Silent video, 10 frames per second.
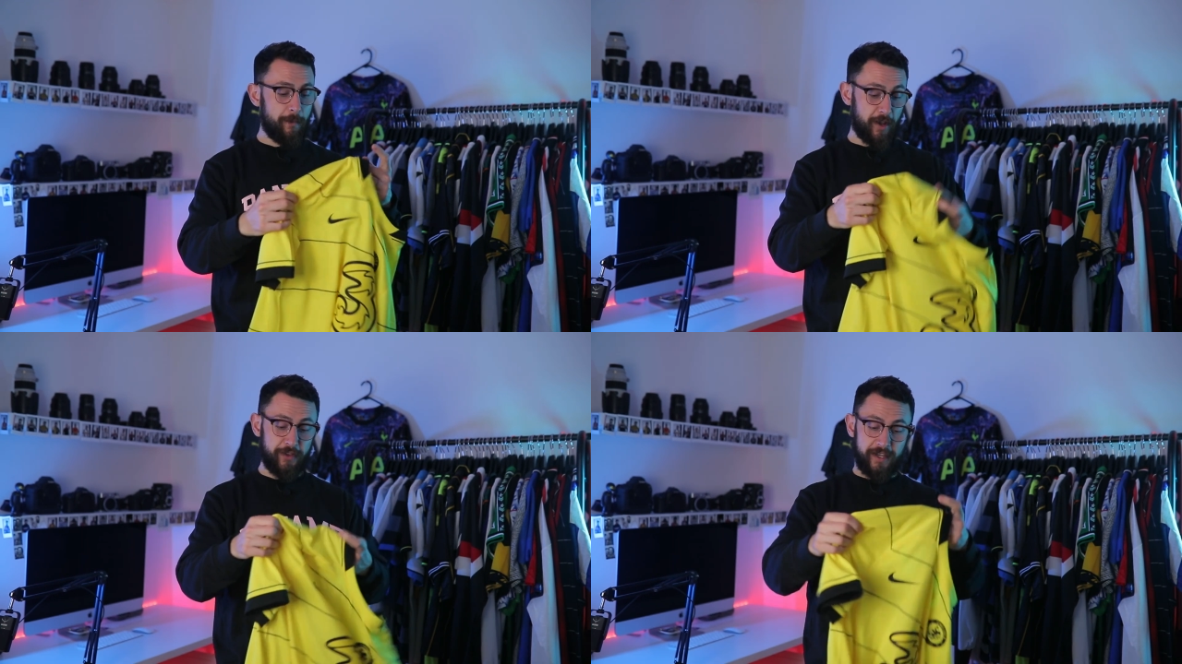
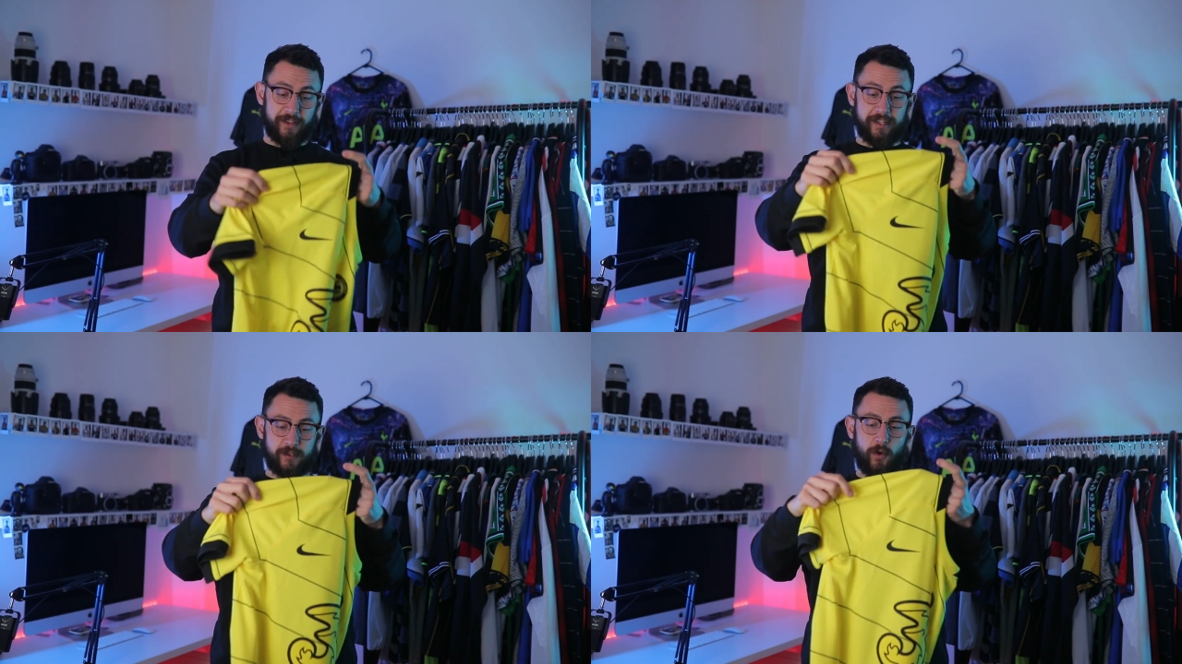But I think
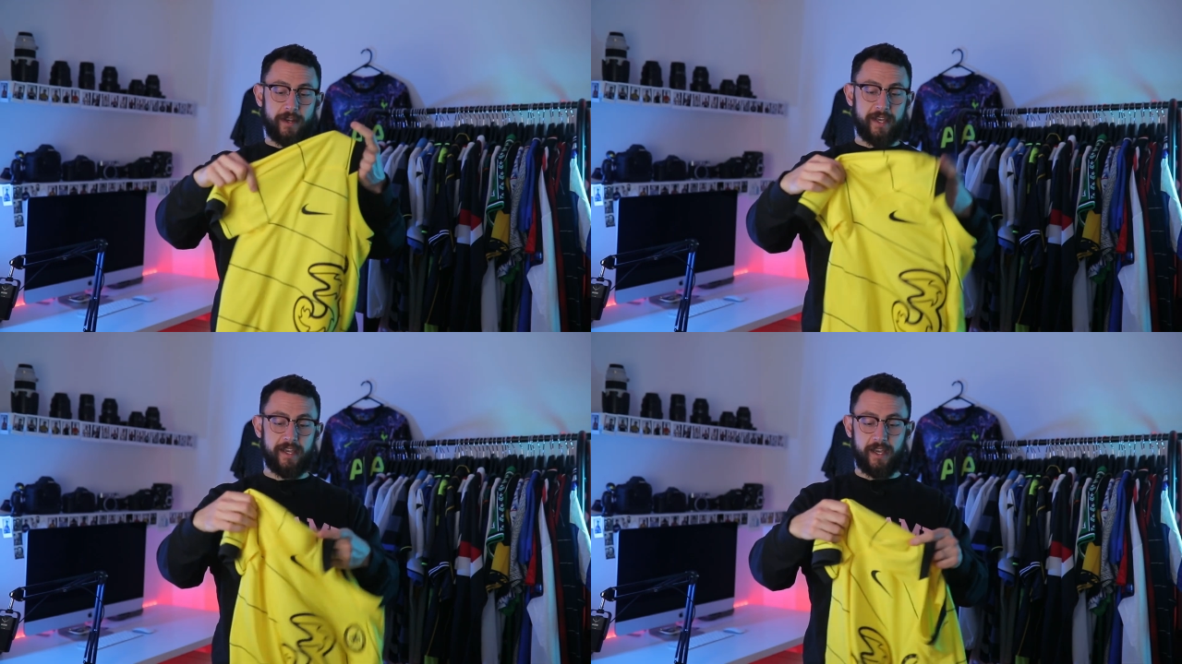this one
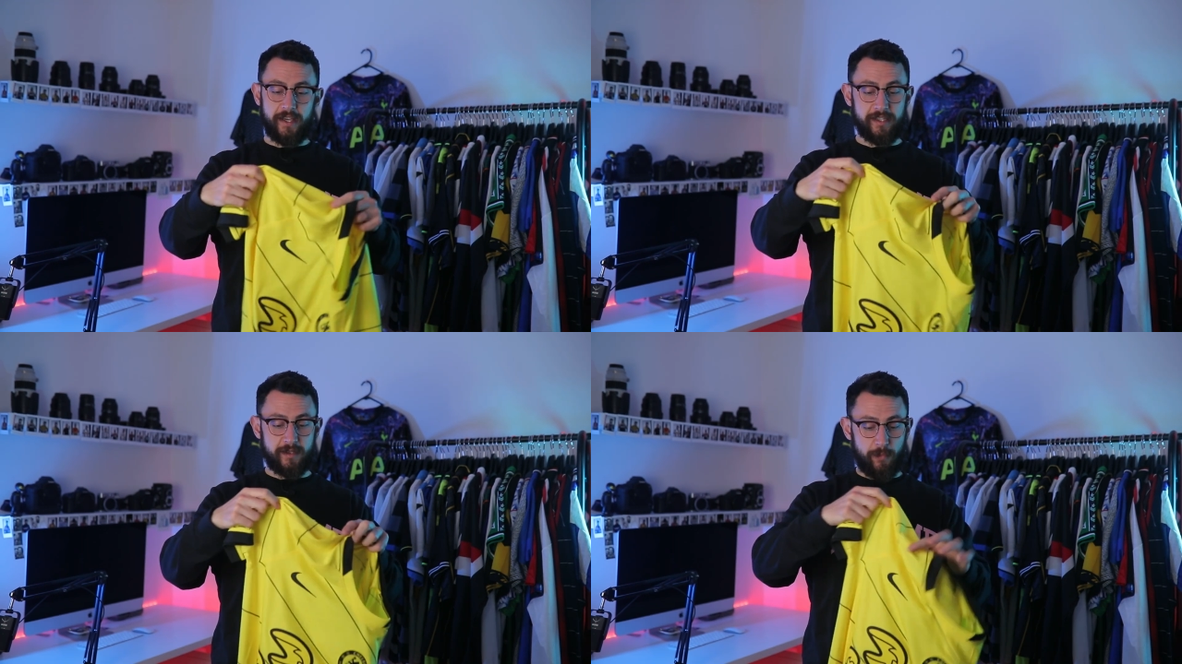here
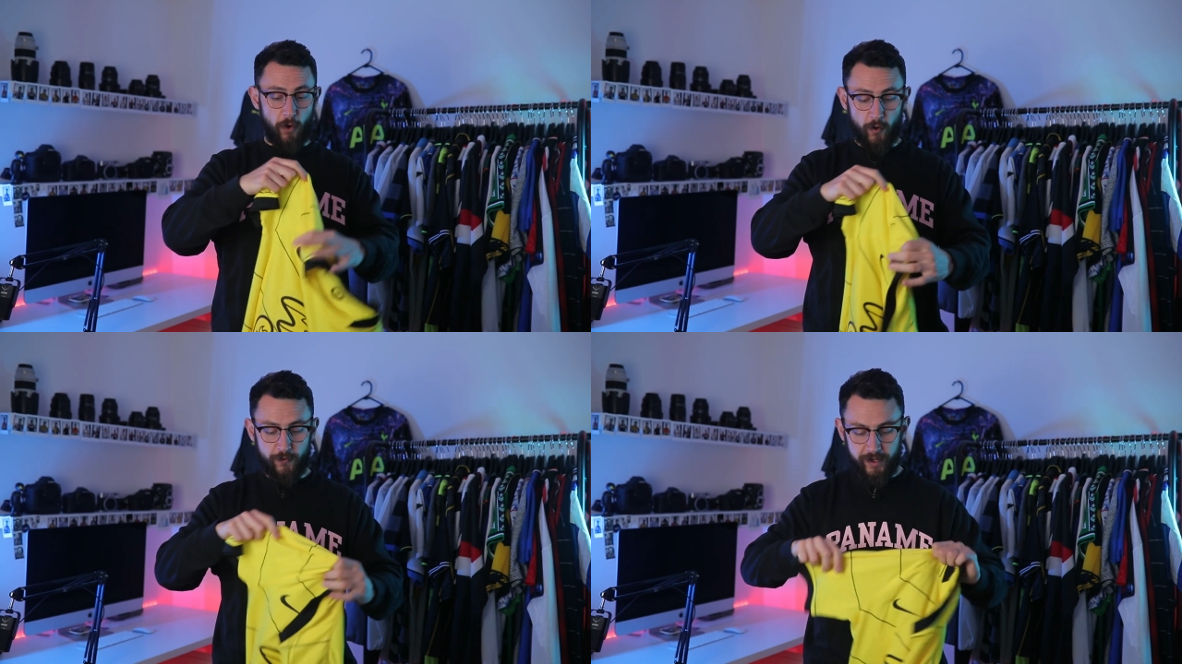is
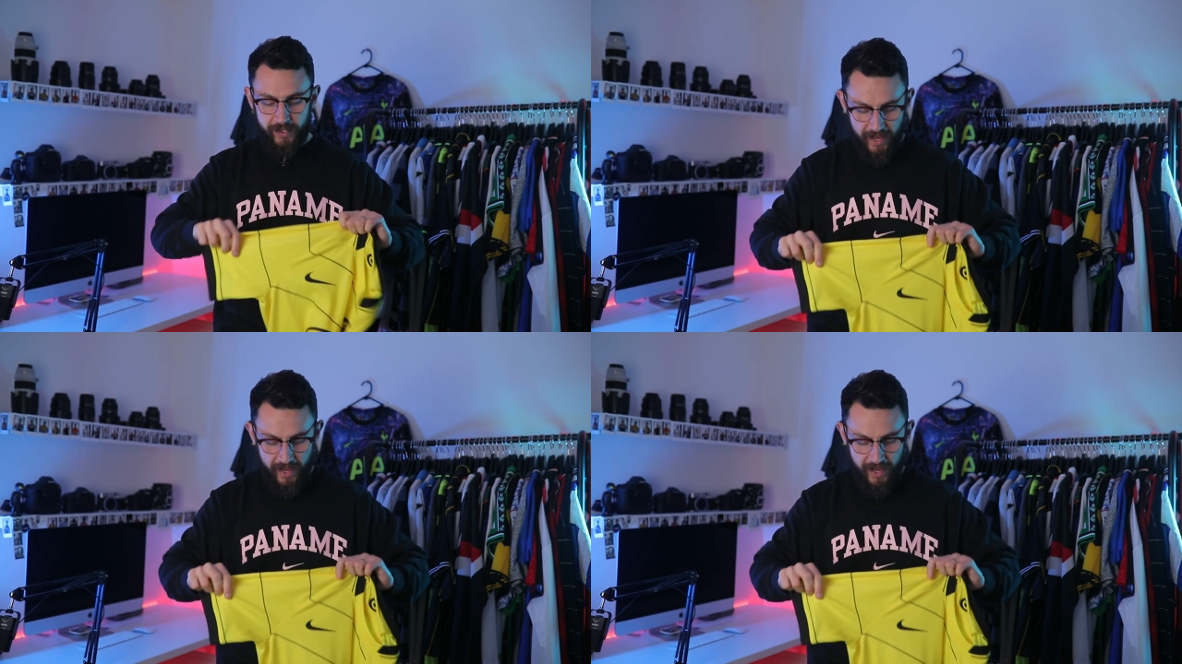perfect.